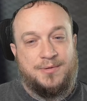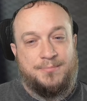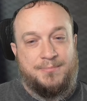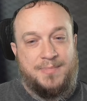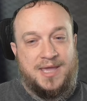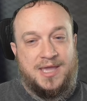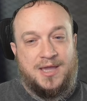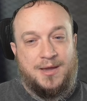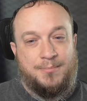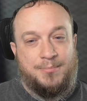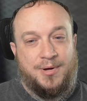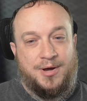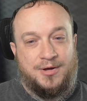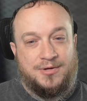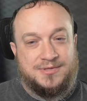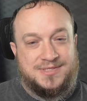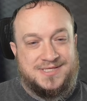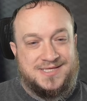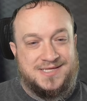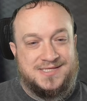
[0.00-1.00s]
make a ball
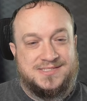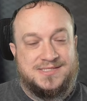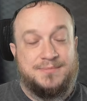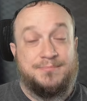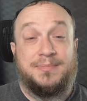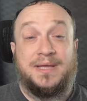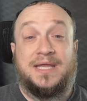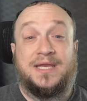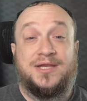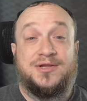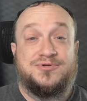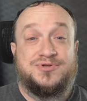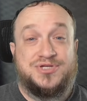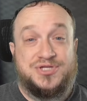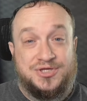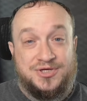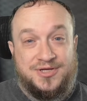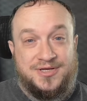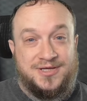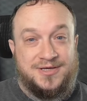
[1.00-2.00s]
doesn't mean you
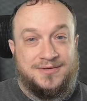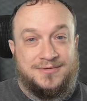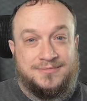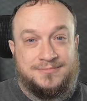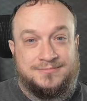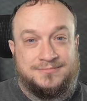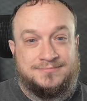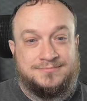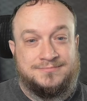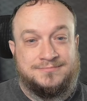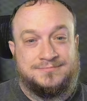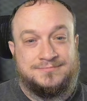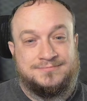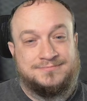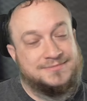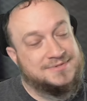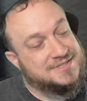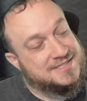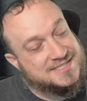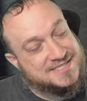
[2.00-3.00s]
should.
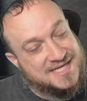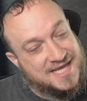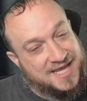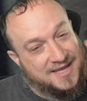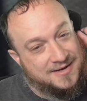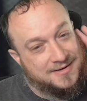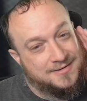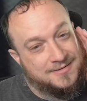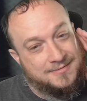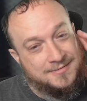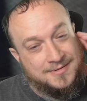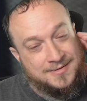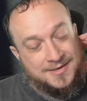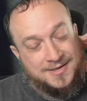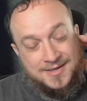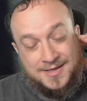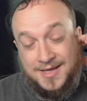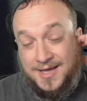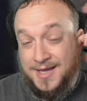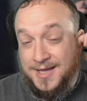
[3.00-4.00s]
Just saying.
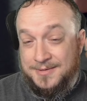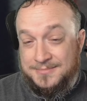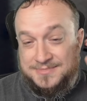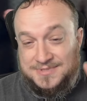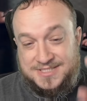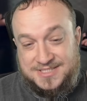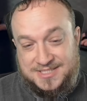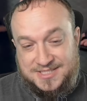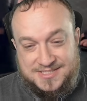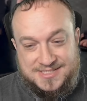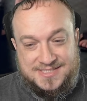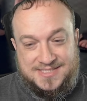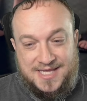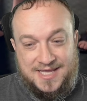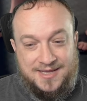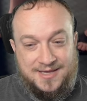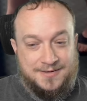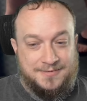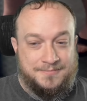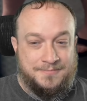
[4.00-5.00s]
I'm just
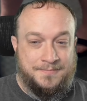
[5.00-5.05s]
saying.